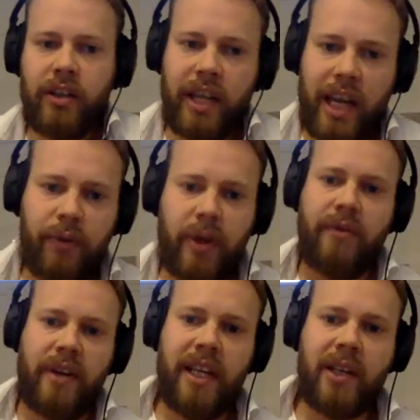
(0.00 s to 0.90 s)
if you
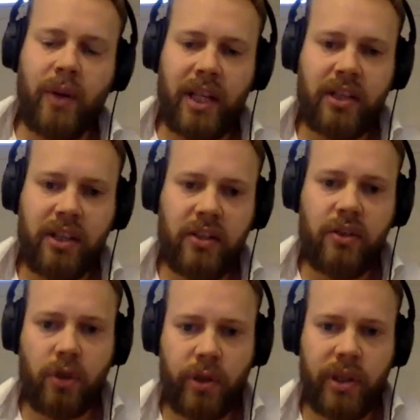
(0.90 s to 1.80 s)
have any questions
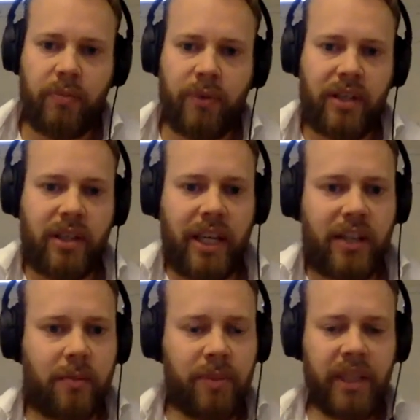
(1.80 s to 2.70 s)
during the
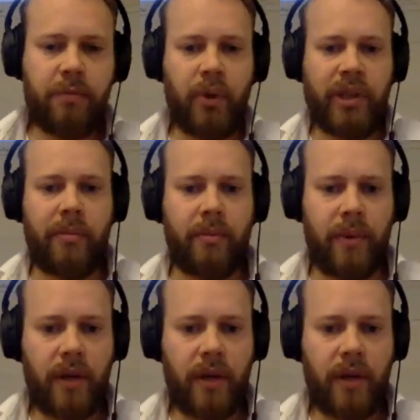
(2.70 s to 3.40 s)
presentation, please put them